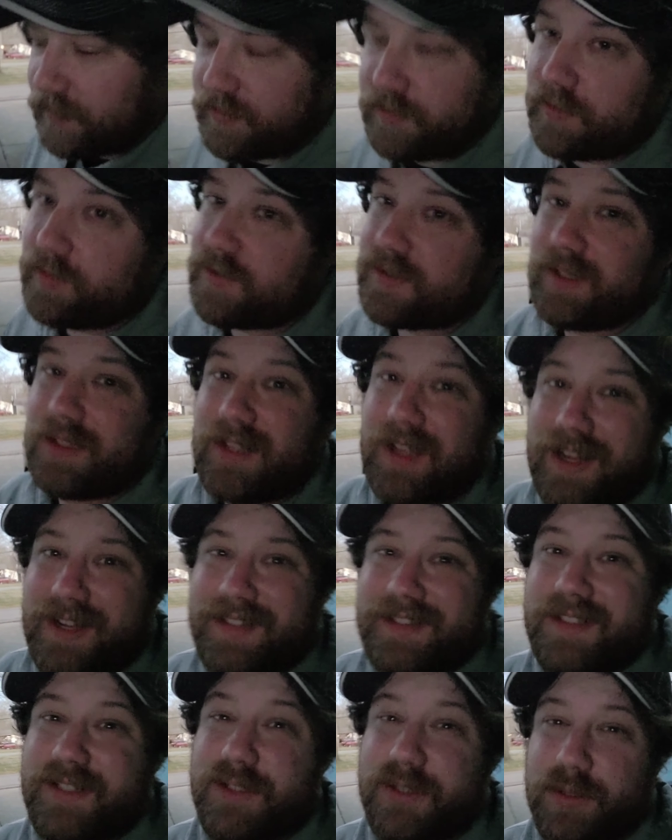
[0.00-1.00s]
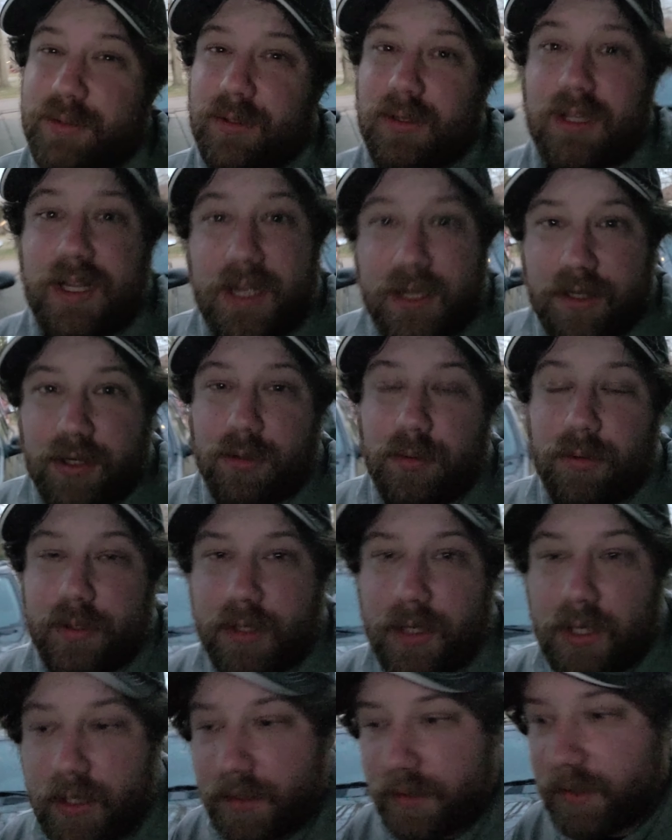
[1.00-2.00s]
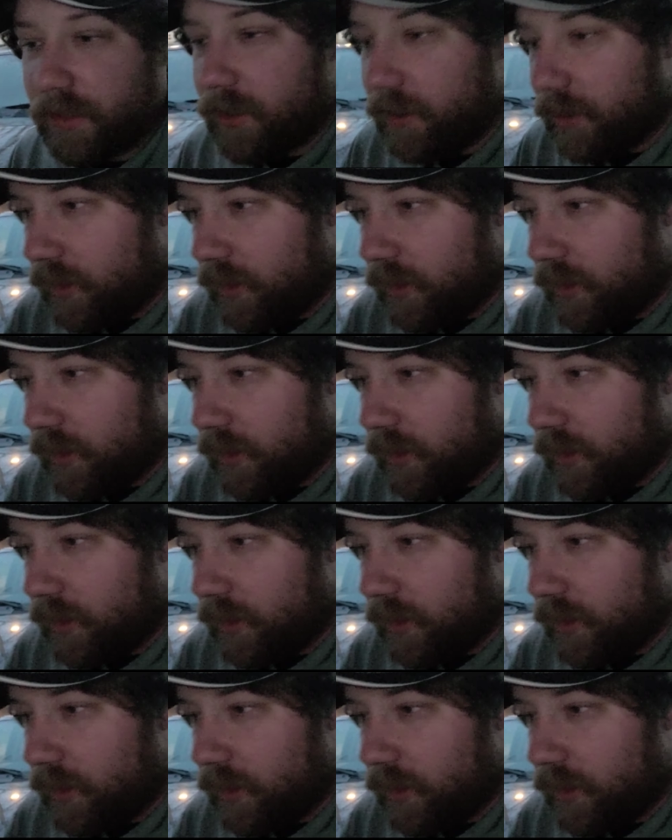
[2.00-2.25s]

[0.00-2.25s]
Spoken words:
So there's a lot to do, a lot going on.